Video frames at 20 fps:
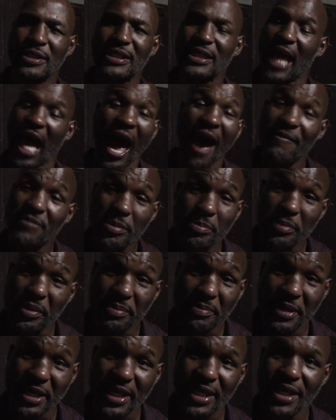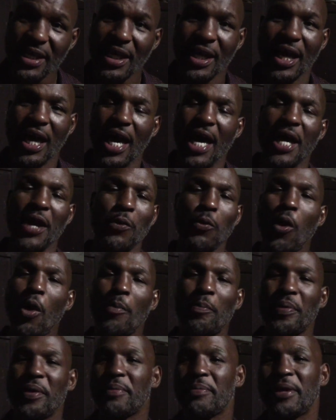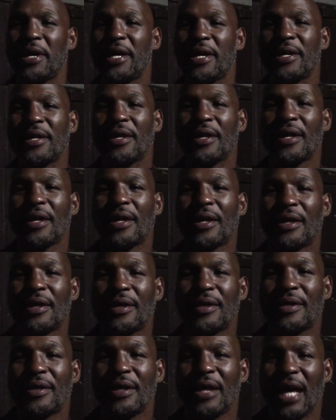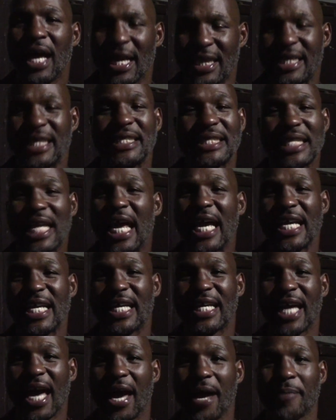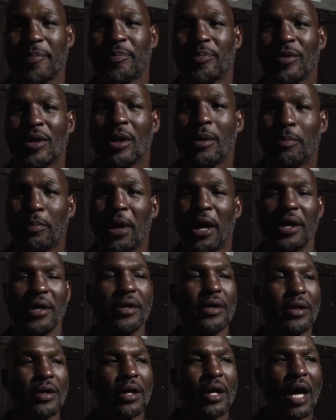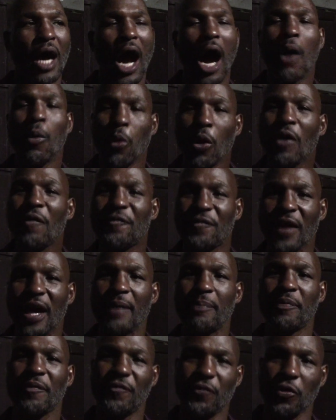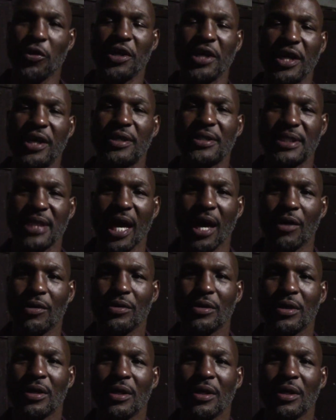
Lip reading: hasn't been me, and it won't be me at this late in the game. But I will fight before the year is out.